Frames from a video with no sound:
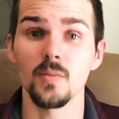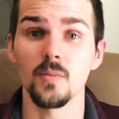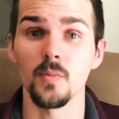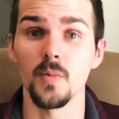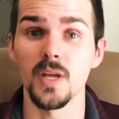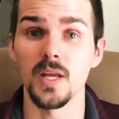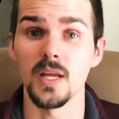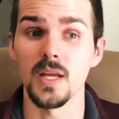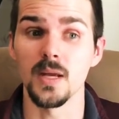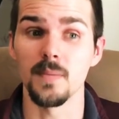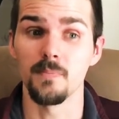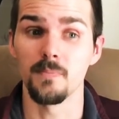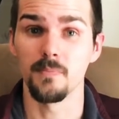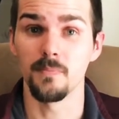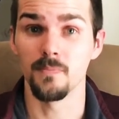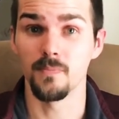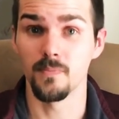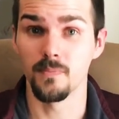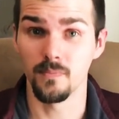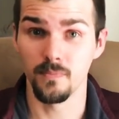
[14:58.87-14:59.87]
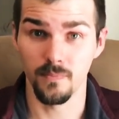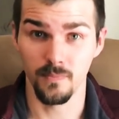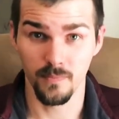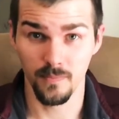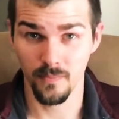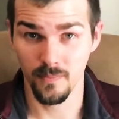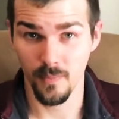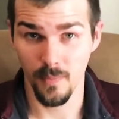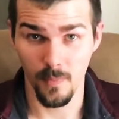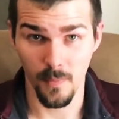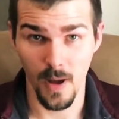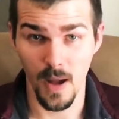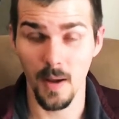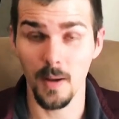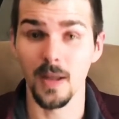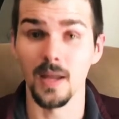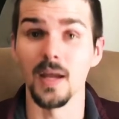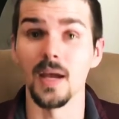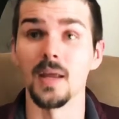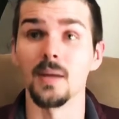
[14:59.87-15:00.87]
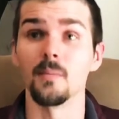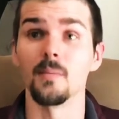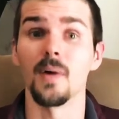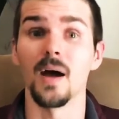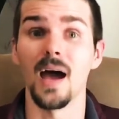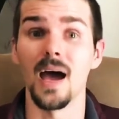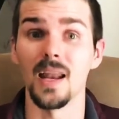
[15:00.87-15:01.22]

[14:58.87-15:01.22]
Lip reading: we, again, had